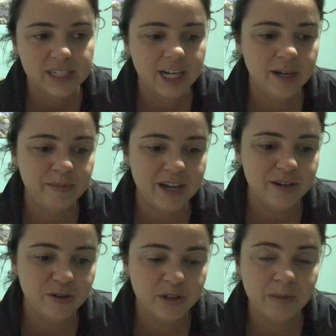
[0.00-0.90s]
Um, I
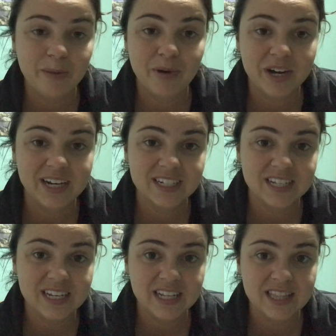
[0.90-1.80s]
know that my body
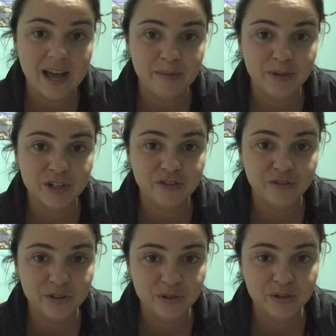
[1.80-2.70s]
doesn't need that much
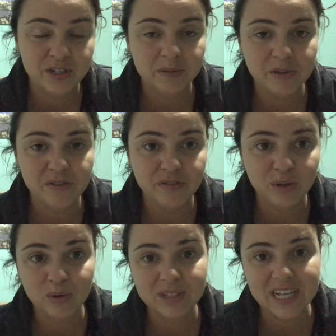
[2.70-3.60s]
food to be
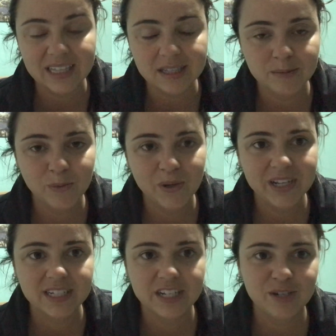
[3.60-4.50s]
fueled at this
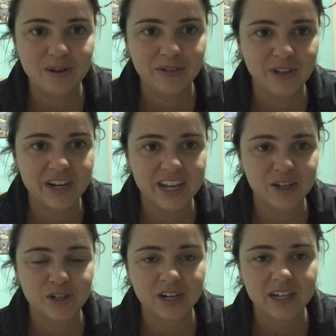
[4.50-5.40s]
point because I do have a lot of
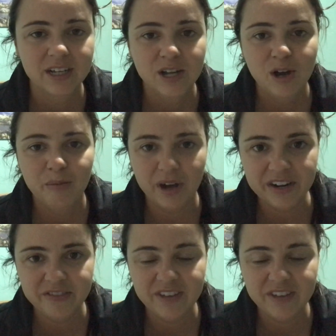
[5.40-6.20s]
extra body